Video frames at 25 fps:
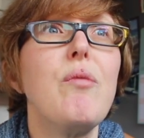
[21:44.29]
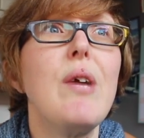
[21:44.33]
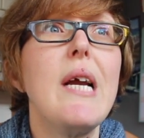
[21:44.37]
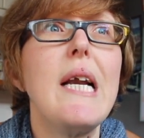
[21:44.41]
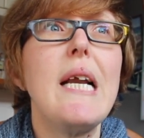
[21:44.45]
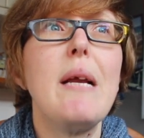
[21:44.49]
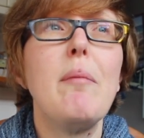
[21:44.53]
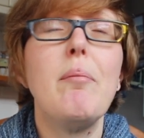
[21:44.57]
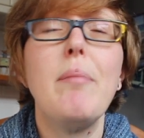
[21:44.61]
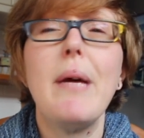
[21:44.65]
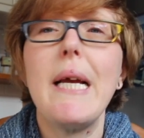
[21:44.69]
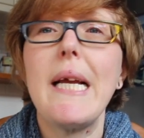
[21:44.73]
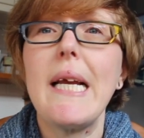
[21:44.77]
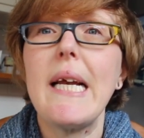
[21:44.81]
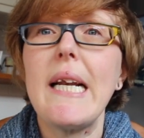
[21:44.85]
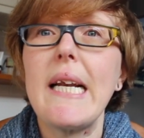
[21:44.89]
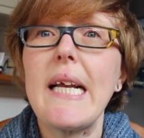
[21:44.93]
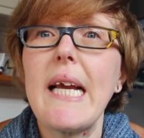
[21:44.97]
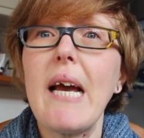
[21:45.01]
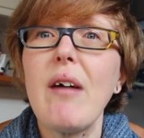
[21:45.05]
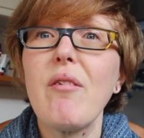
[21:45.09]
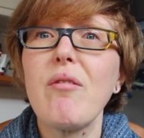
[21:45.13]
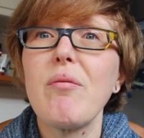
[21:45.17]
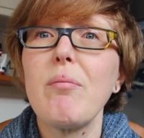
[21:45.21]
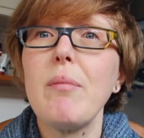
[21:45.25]
really big in
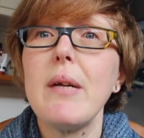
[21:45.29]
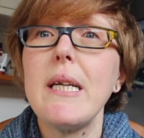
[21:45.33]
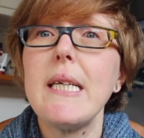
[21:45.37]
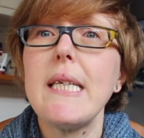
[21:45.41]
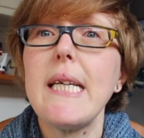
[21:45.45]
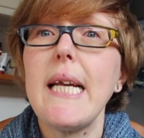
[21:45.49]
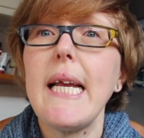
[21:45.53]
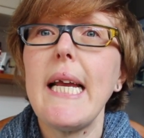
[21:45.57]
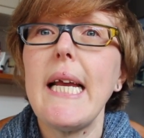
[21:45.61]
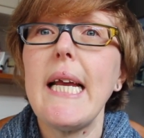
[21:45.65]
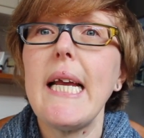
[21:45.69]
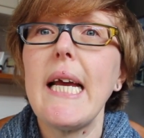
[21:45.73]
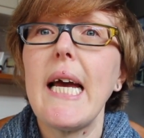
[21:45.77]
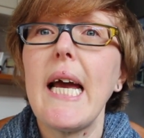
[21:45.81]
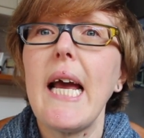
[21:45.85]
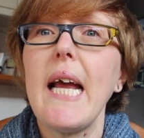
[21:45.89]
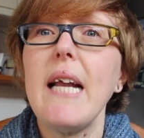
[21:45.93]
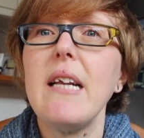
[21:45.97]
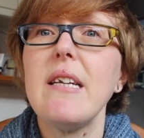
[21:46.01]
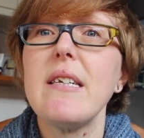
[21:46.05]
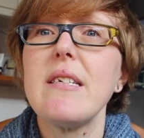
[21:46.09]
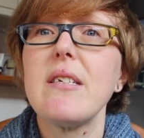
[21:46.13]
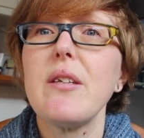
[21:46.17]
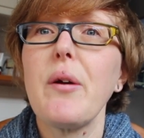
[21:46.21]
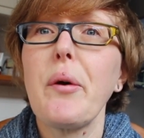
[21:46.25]
government here.
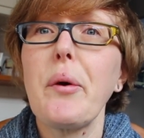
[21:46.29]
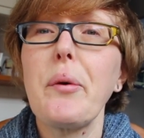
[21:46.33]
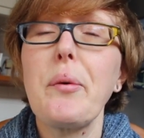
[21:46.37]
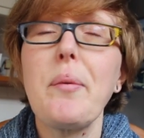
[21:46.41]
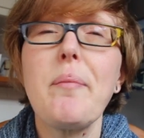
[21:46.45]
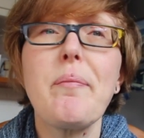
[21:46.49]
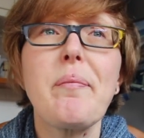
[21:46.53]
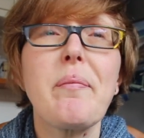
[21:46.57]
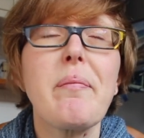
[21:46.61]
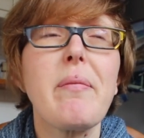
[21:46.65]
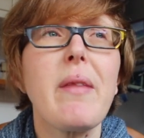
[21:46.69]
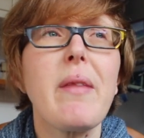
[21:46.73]
And so